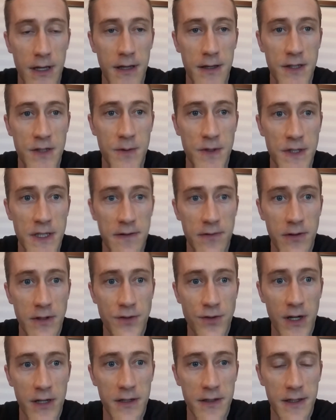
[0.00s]
specifically
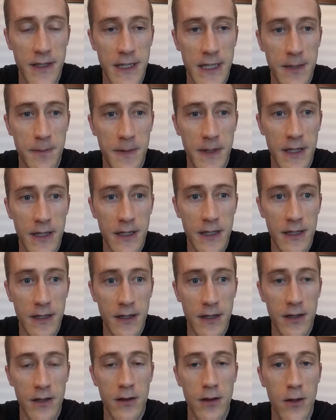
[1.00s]
trying to keep the
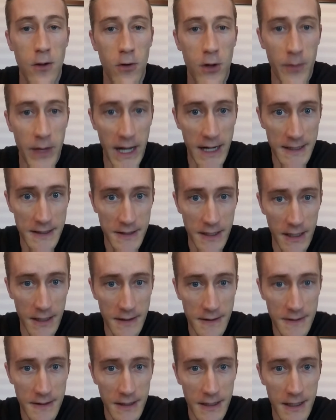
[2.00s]
lower back
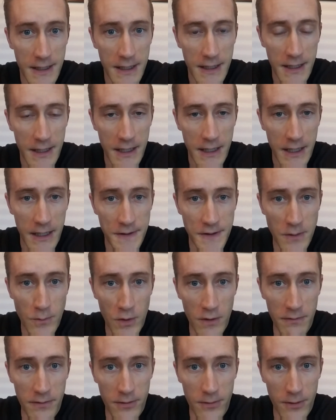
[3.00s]
tight as you
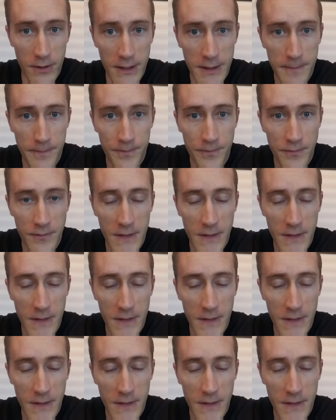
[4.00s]
move through it.